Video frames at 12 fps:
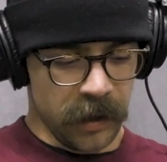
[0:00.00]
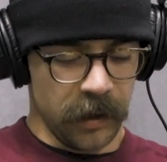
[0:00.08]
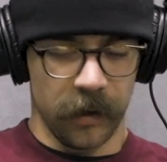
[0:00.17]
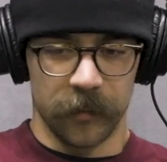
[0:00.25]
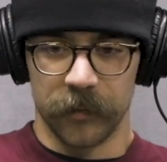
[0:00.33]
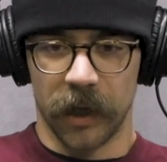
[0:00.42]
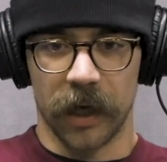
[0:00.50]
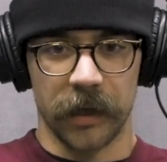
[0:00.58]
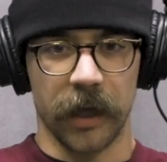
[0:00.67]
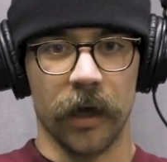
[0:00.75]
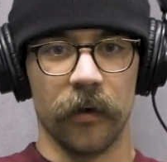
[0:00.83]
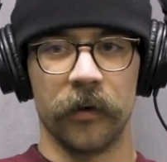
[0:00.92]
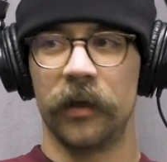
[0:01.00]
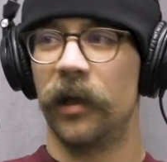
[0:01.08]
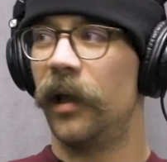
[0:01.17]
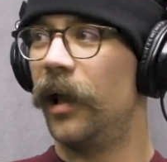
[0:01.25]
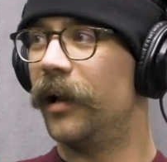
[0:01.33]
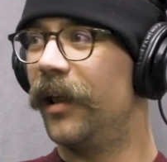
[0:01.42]
I'm not down,
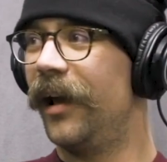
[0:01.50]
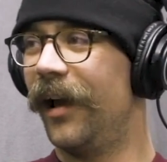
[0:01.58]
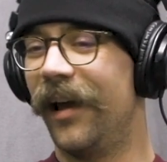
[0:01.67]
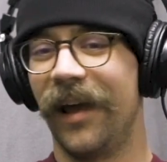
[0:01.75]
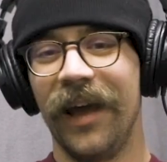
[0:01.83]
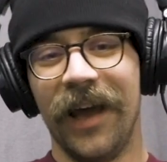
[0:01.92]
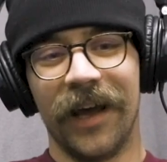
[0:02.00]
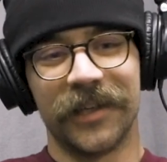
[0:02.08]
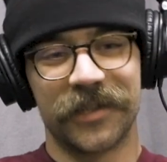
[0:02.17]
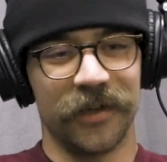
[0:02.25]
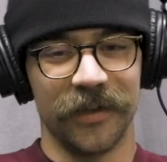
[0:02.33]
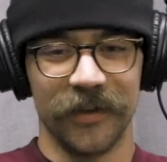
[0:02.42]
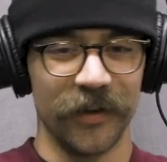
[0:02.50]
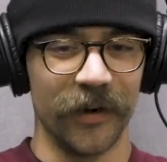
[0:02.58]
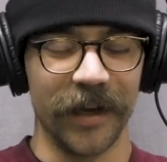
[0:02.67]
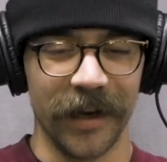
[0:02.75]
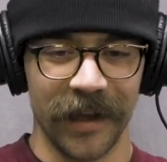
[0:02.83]
and just couldn't do it.